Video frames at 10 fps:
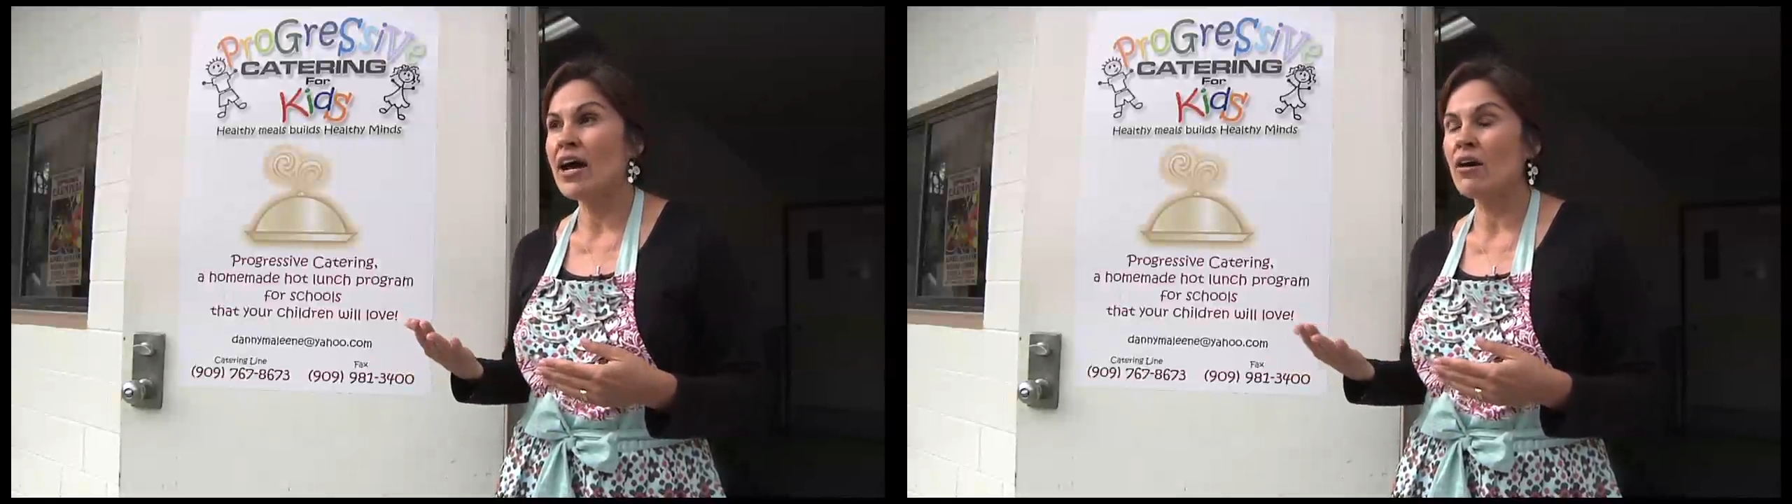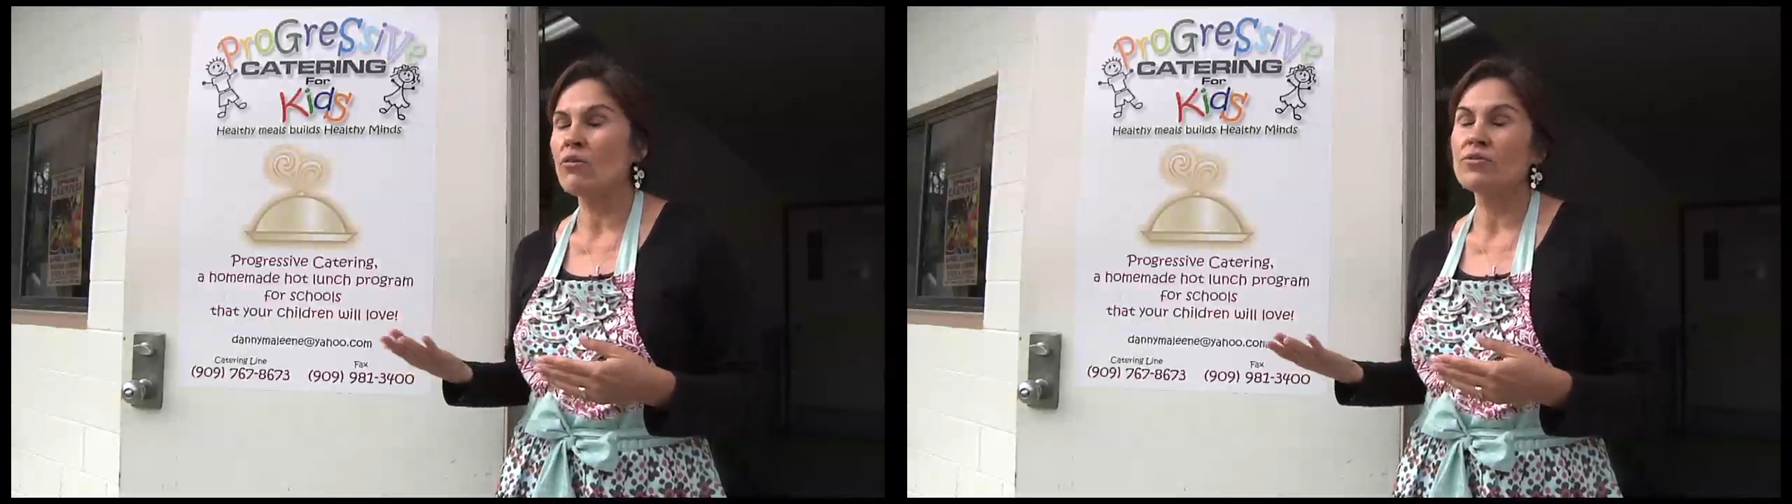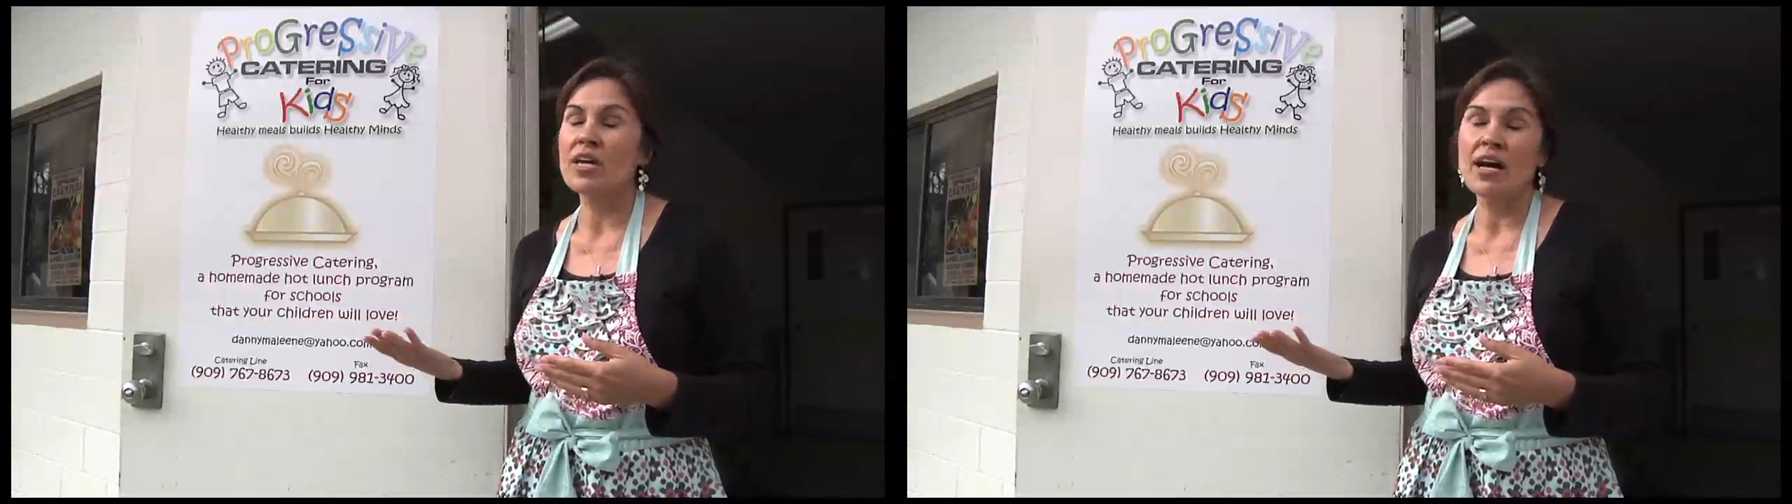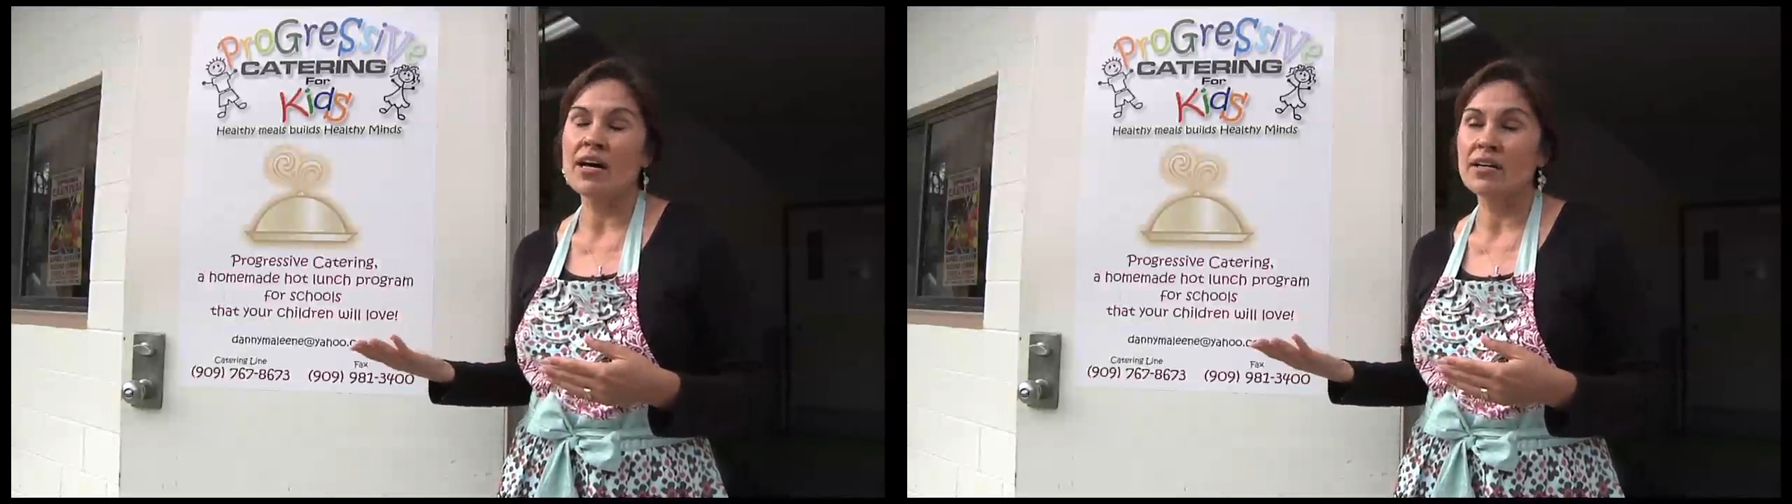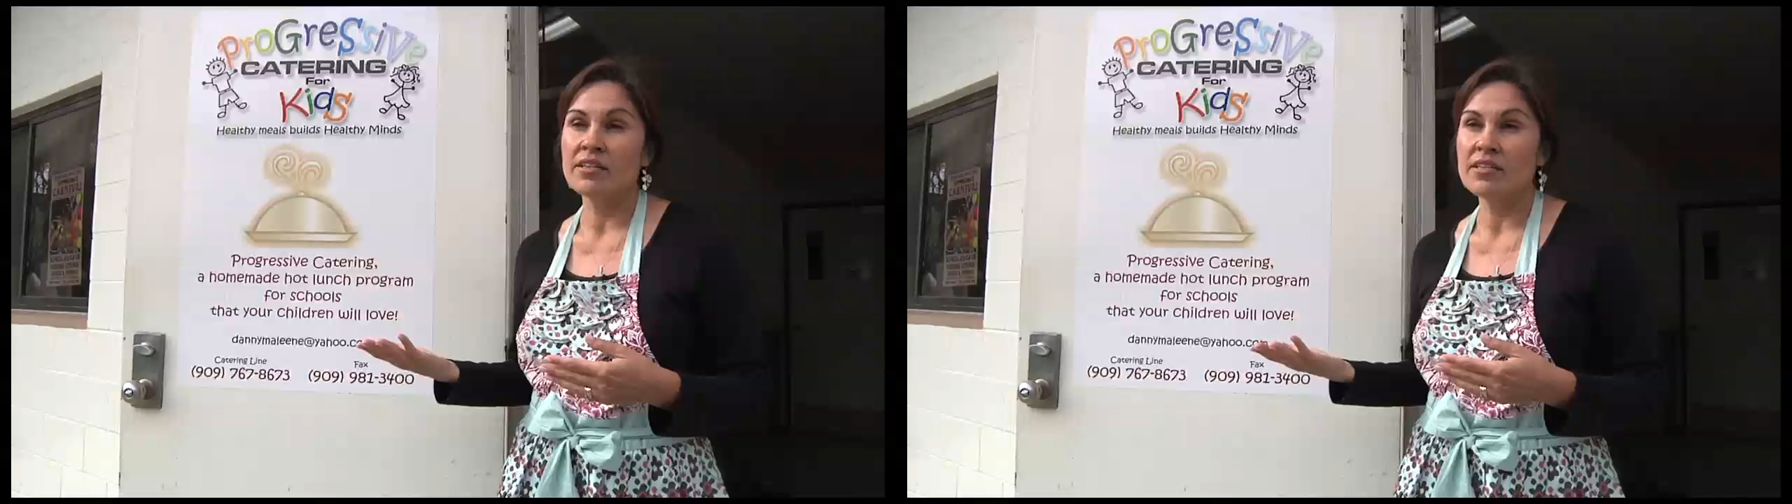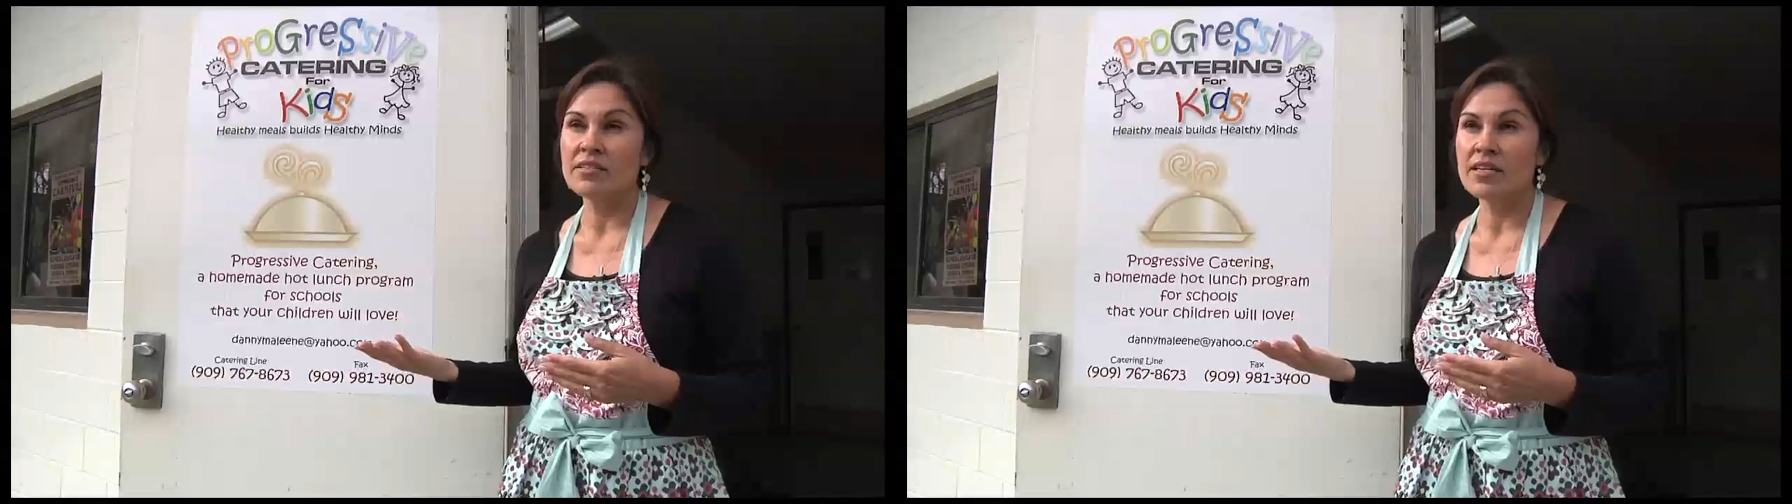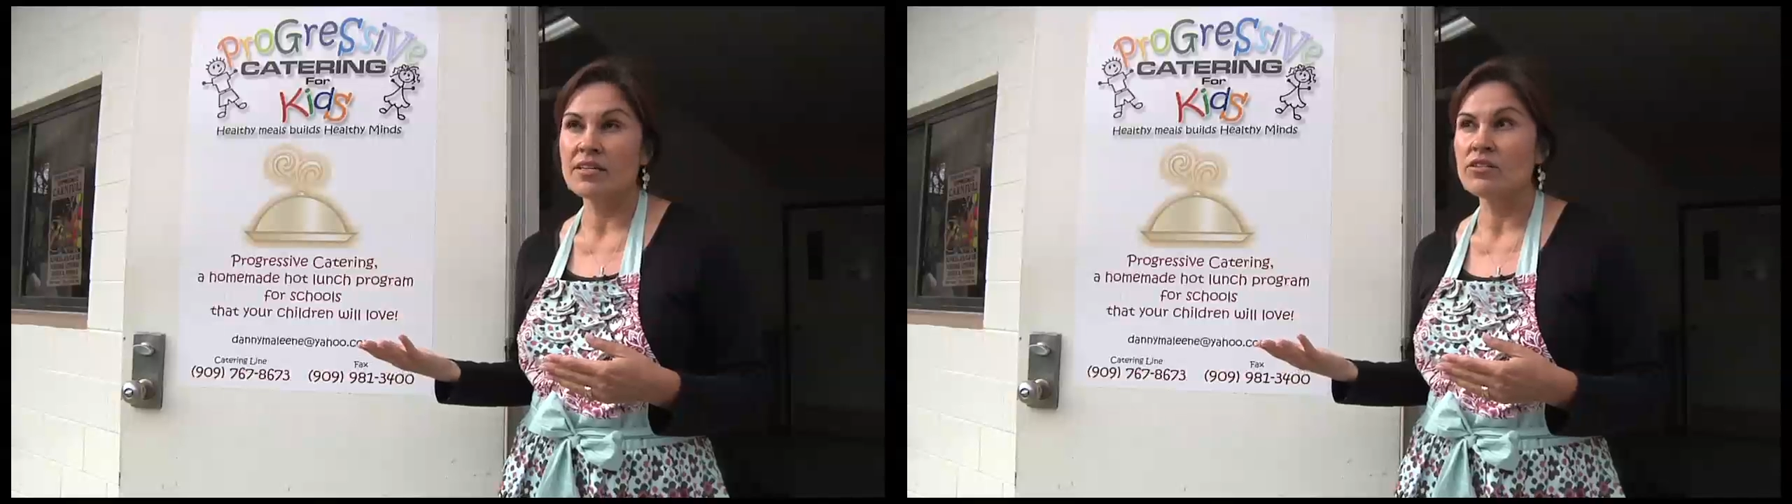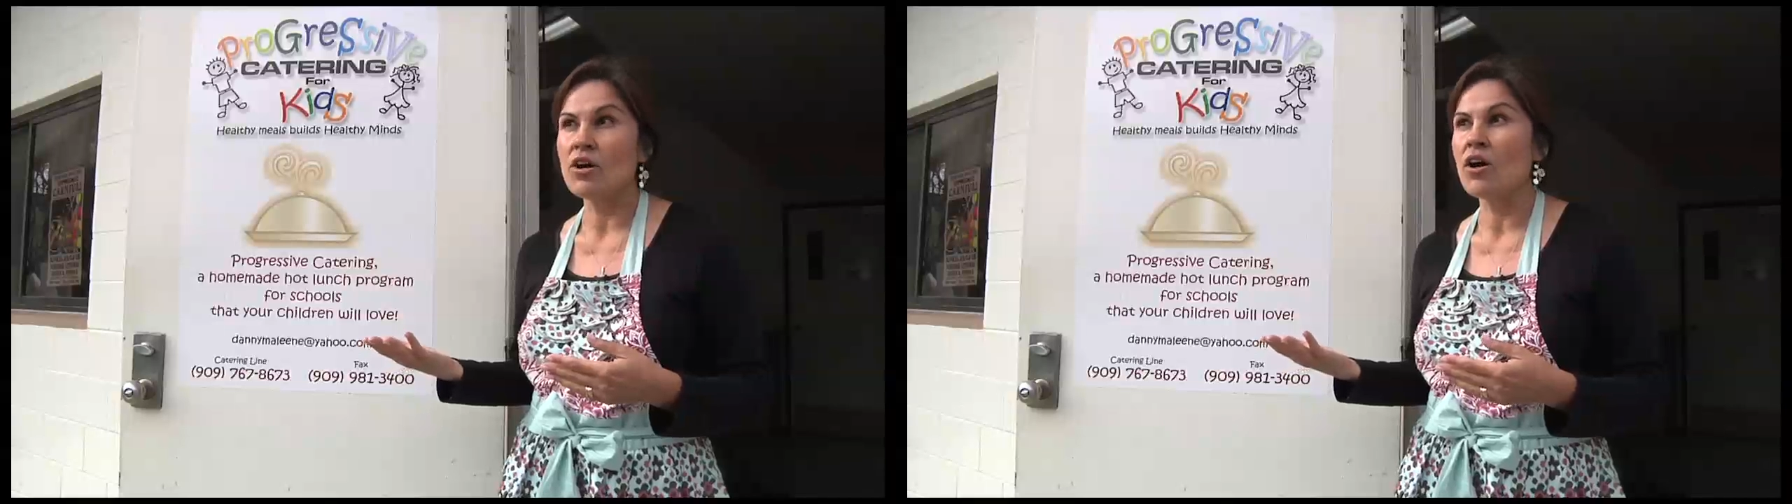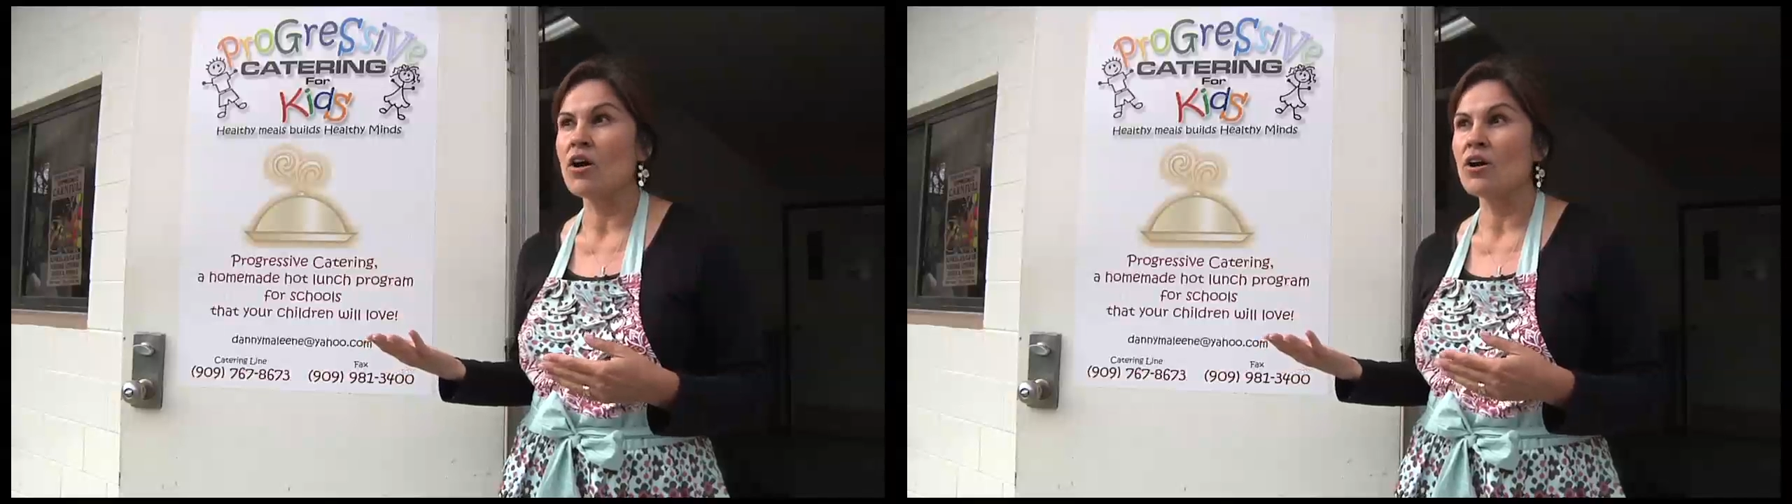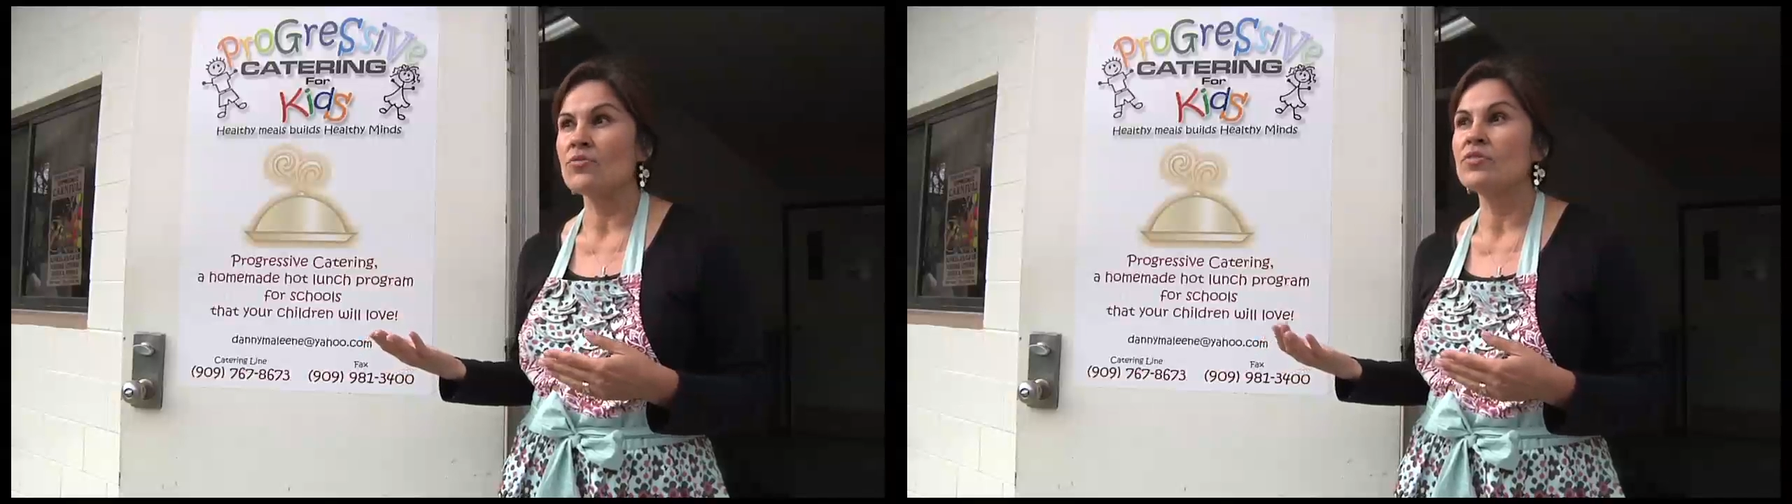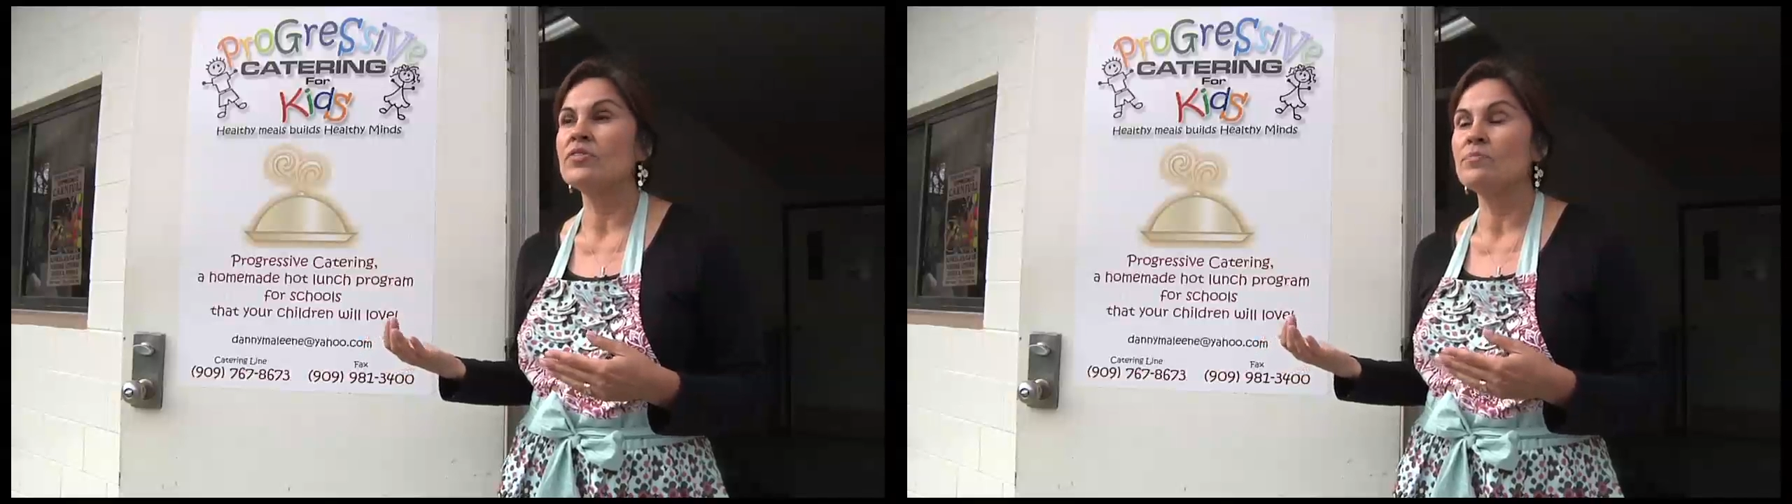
how young these kids are.